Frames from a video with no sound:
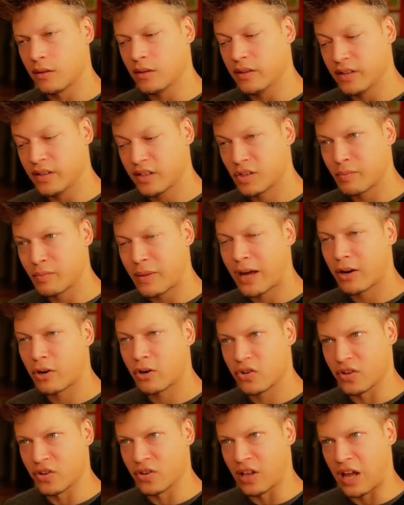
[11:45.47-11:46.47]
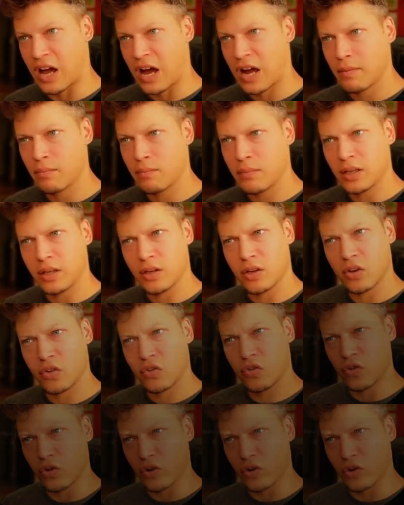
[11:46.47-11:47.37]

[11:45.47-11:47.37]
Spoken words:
This matters a lot because